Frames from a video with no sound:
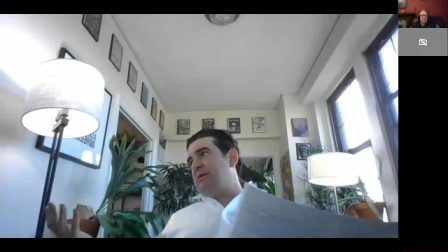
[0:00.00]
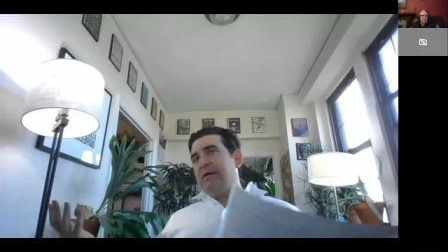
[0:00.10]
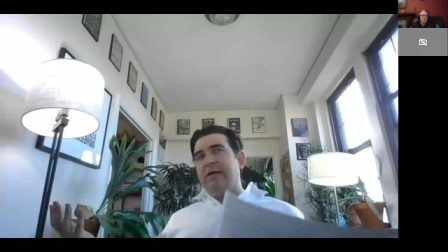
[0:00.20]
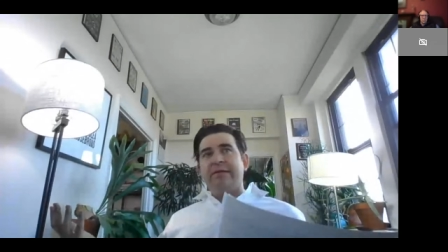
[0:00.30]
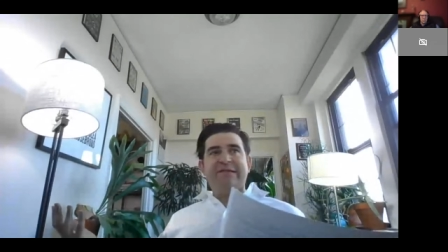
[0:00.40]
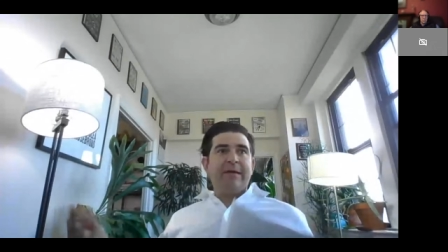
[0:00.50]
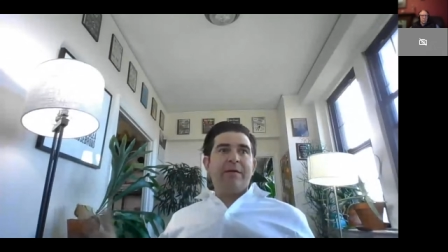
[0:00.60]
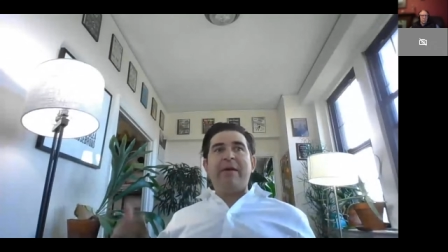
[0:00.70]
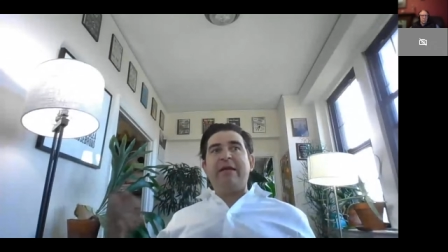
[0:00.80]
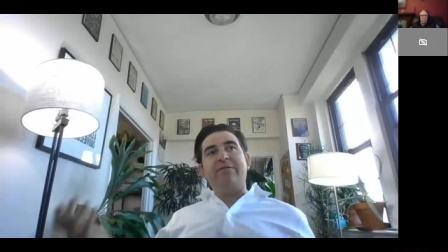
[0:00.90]
uh, let's say,
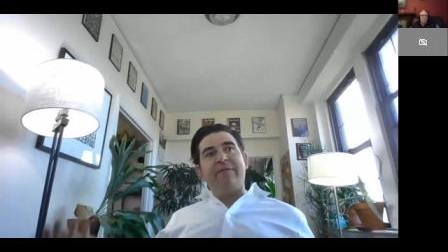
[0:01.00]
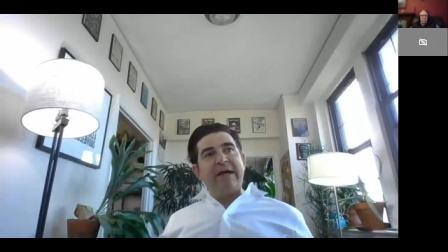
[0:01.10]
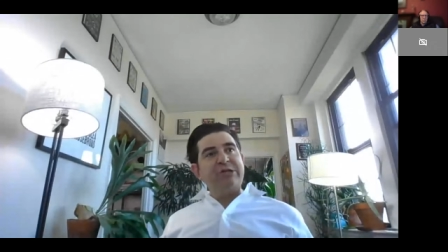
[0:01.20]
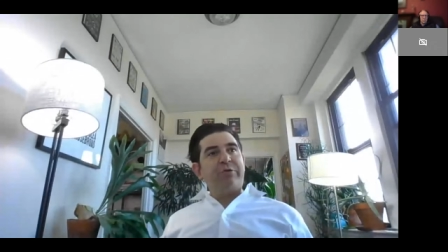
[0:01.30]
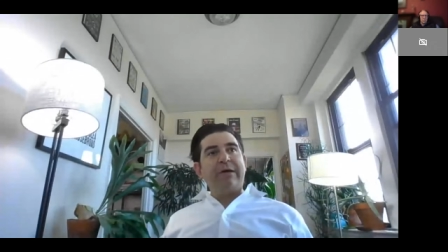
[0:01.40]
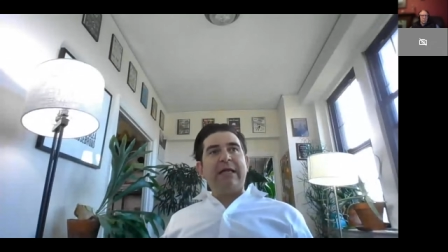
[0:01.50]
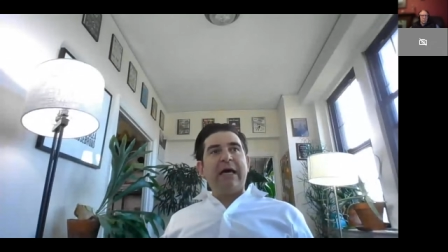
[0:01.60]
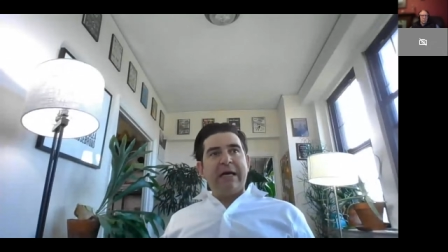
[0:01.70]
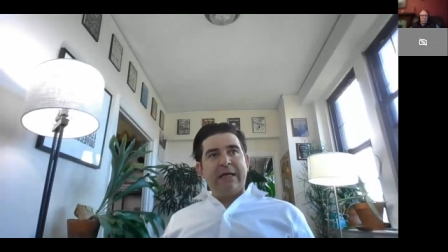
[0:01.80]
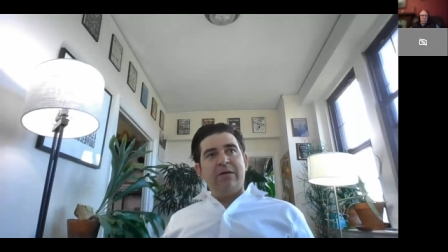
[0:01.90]
a manufacturing
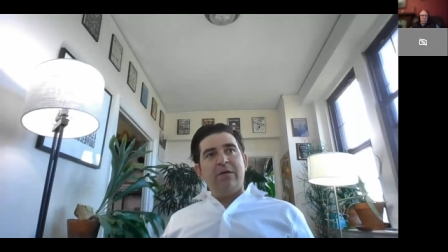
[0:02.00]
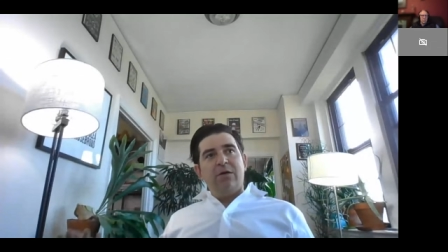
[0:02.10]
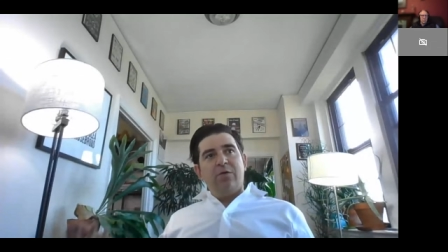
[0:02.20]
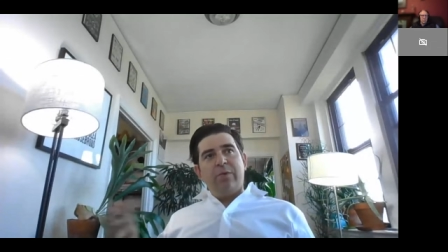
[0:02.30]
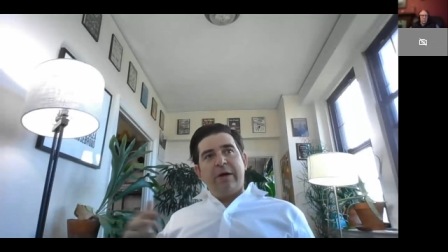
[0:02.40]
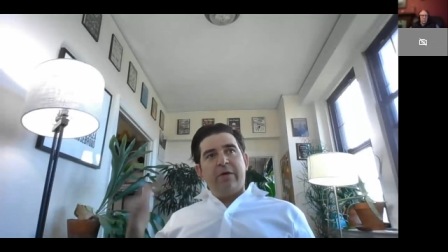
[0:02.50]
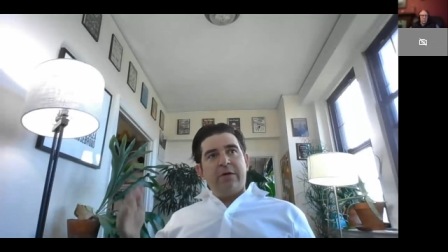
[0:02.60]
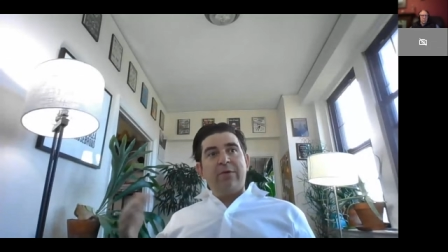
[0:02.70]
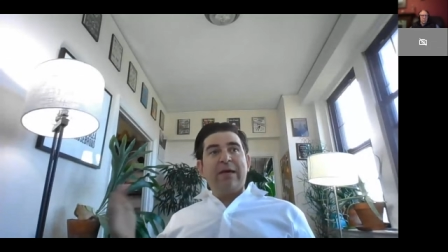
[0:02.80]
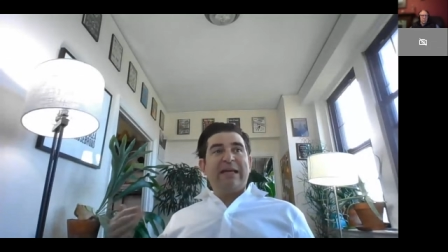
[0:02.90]
line where
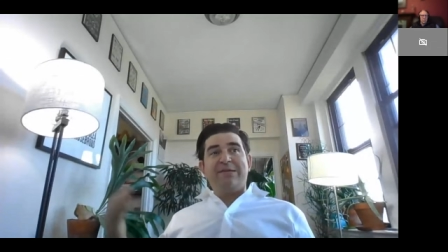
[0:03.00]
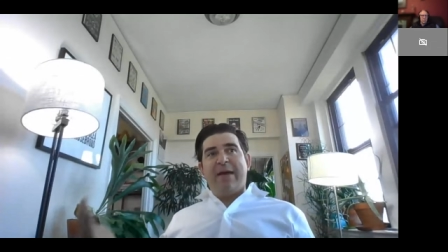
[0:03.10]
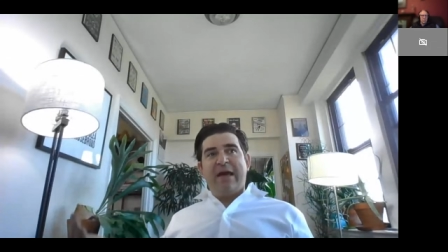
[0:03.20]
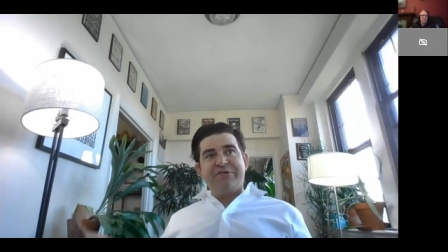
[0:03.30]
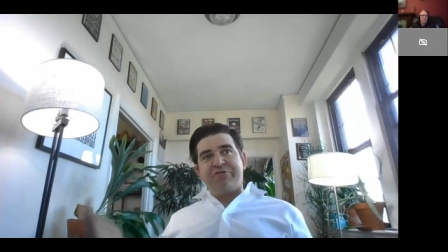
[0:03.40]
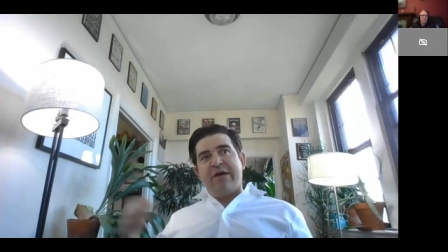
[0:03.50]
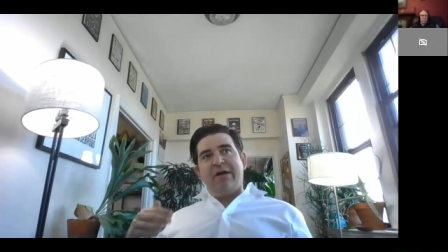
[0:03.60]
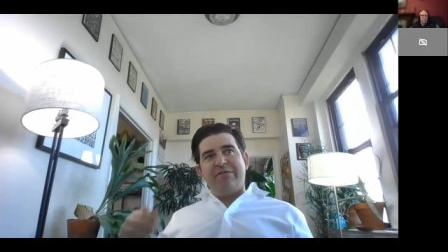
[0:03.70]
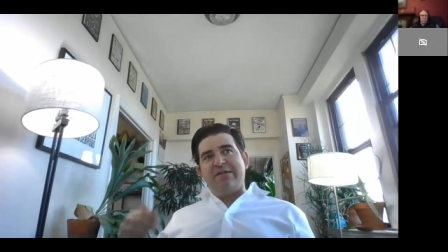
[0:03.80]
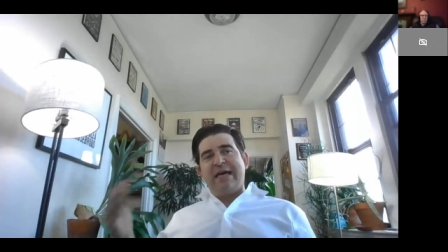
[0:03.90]
you can get to mastery
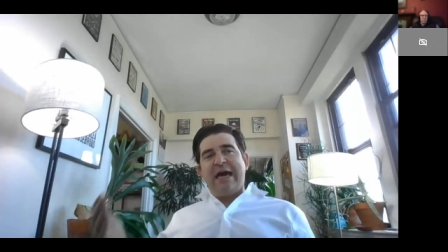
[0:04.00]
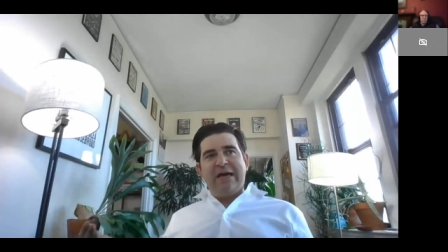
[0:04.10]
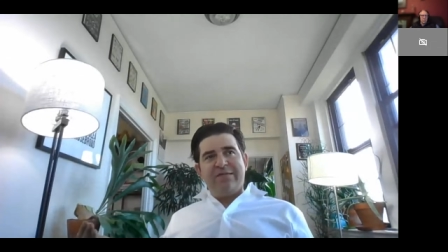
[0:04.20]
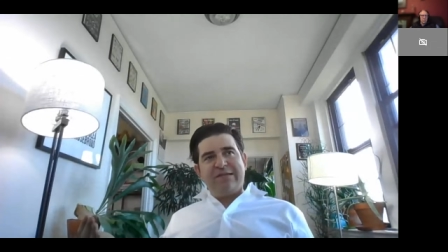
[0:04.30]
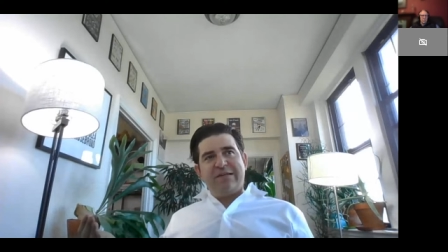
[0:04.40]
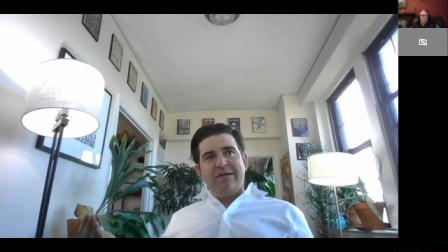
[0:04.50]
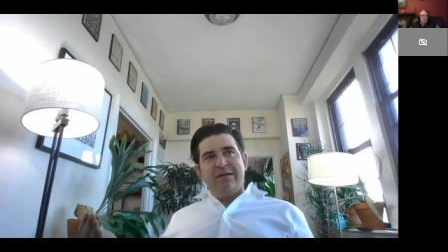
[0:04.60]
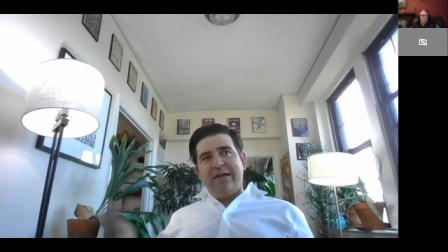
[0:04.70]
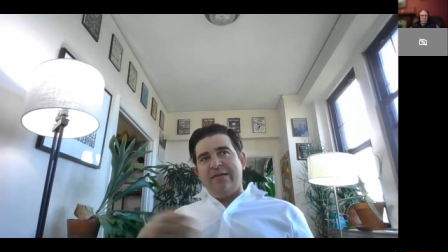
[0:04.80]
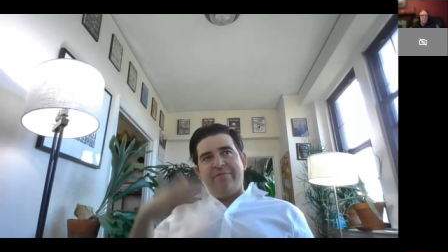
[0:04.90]
of the task
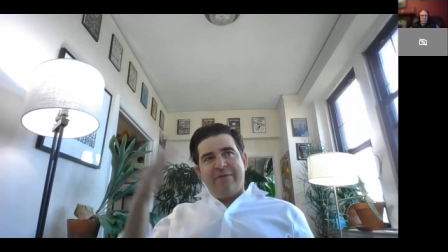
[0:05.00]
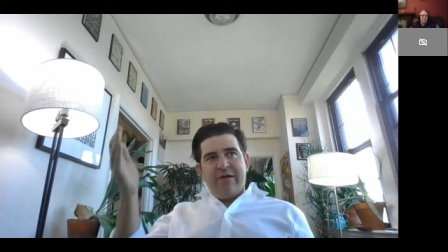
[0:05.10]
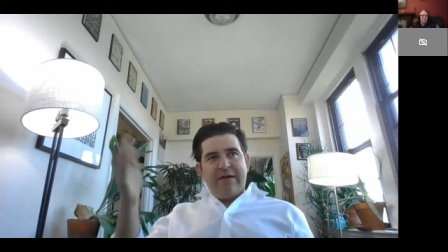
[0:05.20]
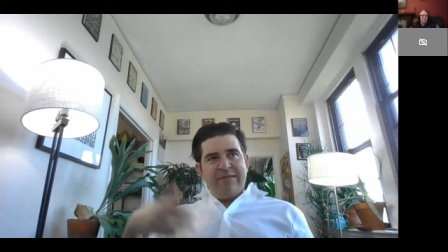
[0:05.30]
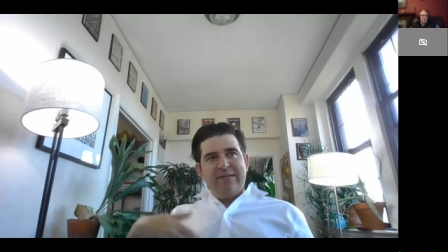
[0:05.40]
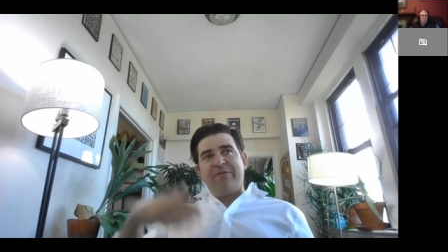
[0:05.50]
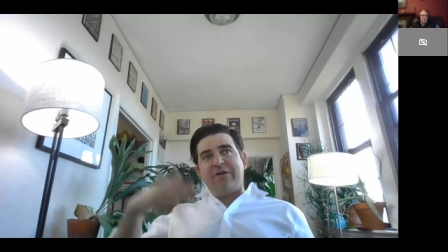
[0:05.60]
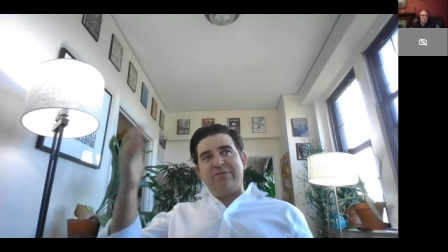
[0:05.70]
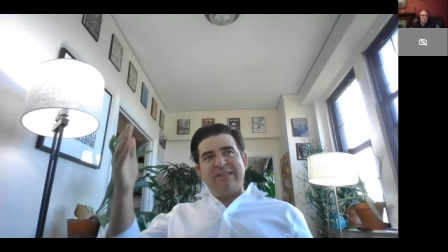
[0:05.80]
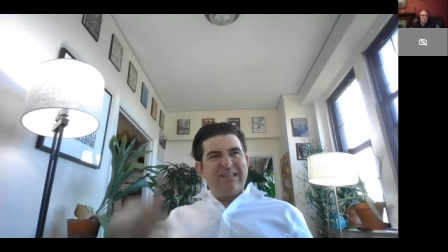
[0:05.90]
and the the
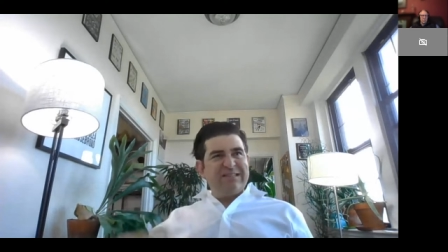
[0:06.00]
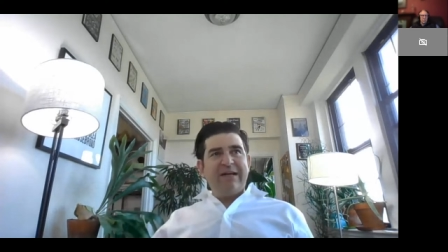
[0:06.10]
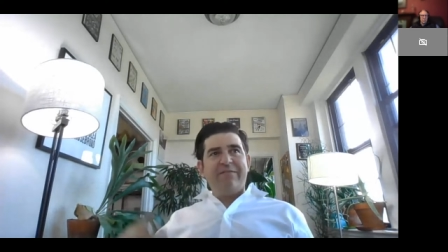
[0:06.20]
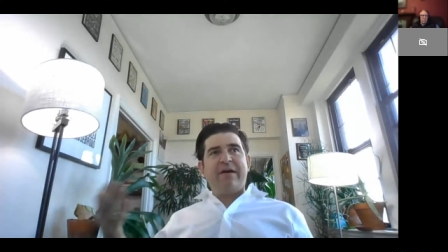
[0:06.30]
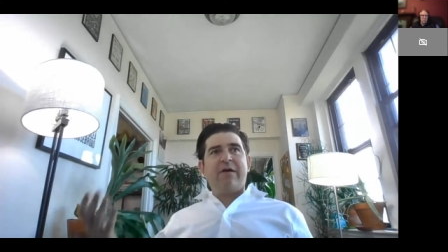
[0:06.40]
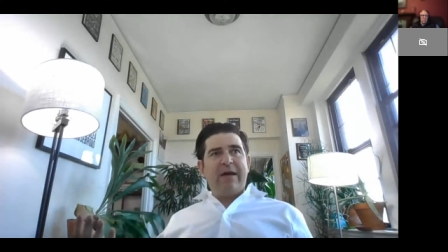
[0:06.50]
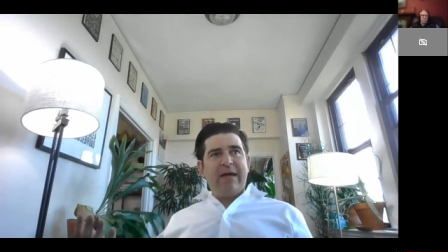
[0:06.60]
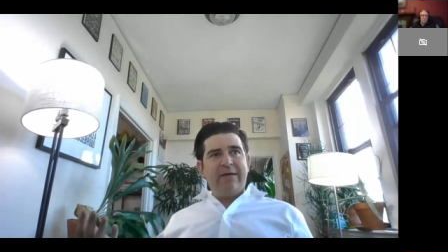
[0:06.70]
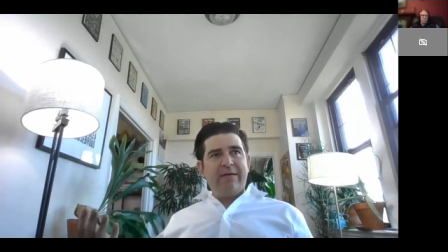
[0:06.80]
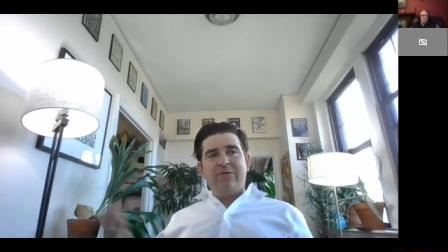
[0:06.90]
difficulty does not
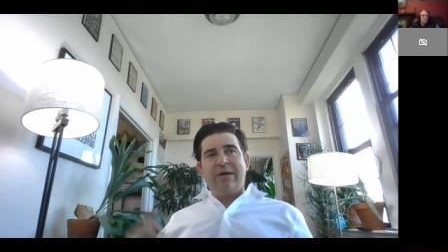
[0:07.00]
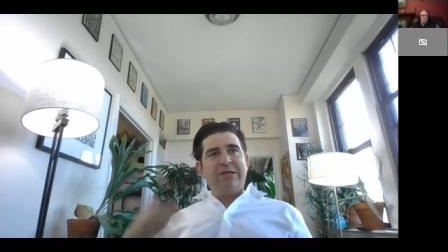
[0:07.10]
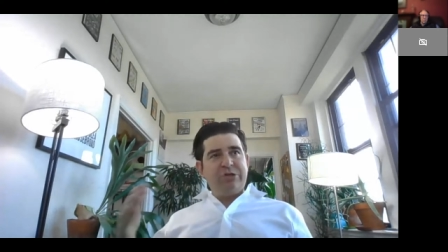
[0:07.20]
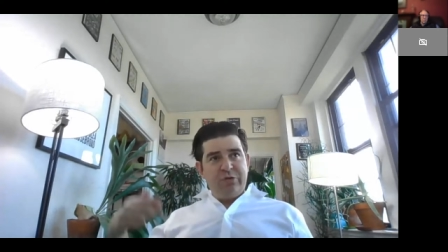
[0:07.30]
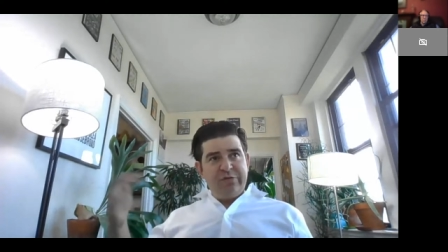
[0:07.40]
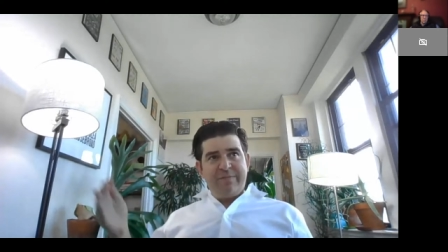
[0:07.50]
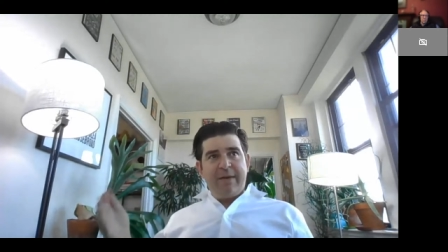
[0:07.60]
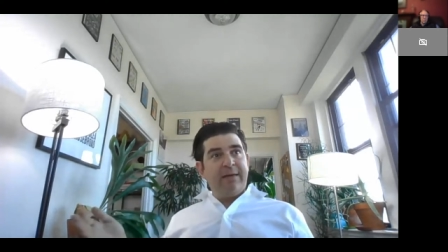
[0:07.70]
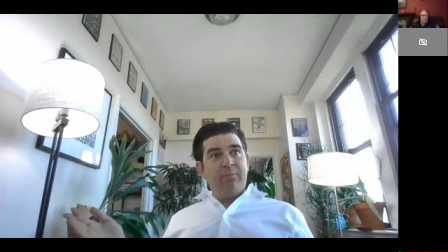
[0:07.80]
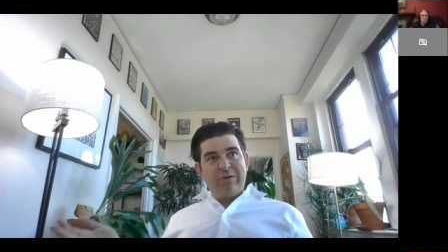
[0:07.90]
vary, and you can't choose to
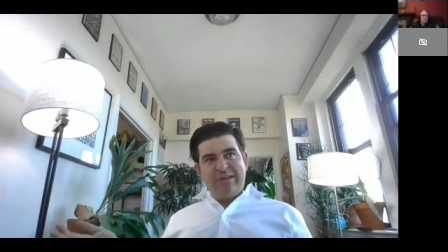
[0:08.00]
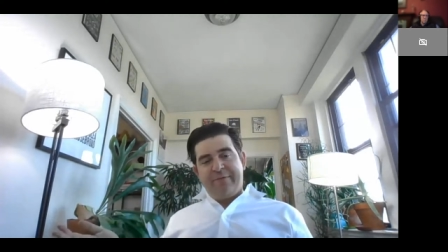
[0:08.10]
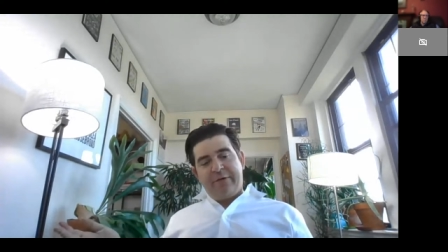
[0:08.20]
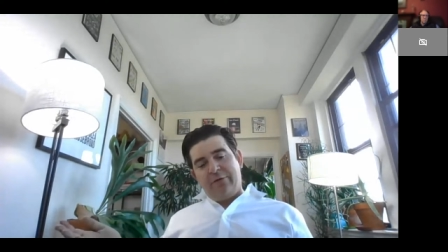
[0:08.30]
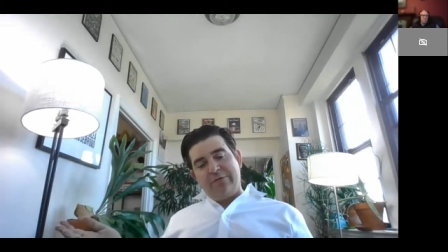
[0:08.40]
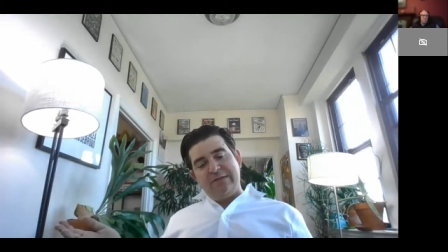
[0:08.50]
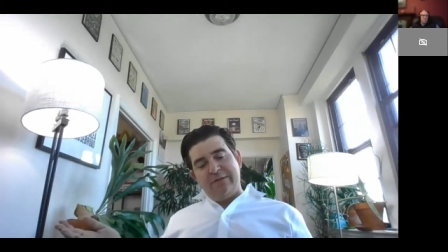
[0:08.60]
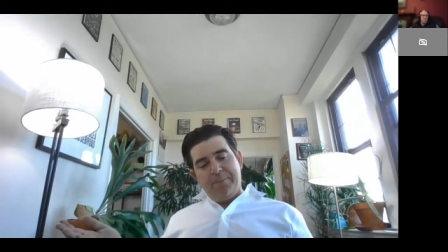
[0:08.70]
make it more difficult.